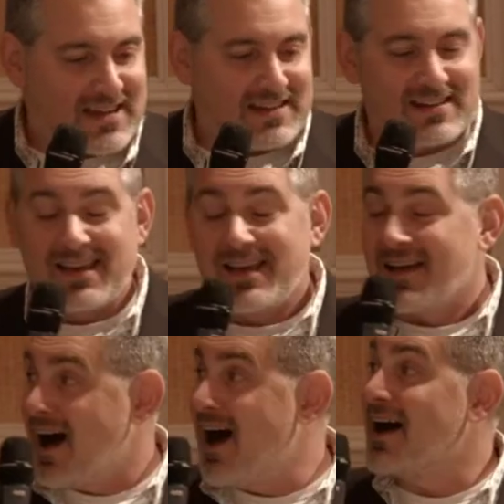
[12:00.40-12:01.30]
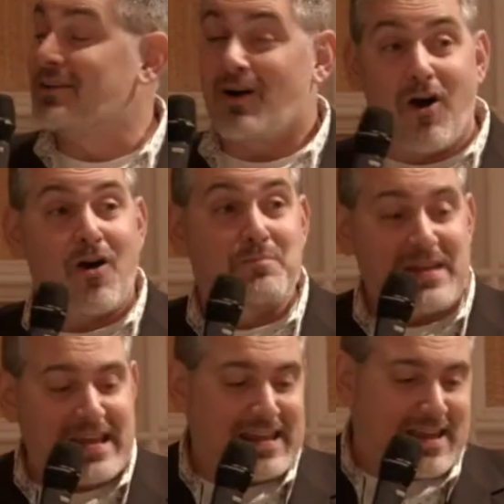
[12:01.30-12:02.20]
in on our
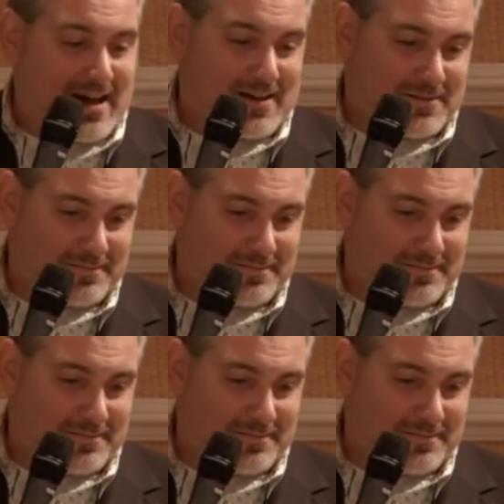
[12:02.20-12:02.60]
media.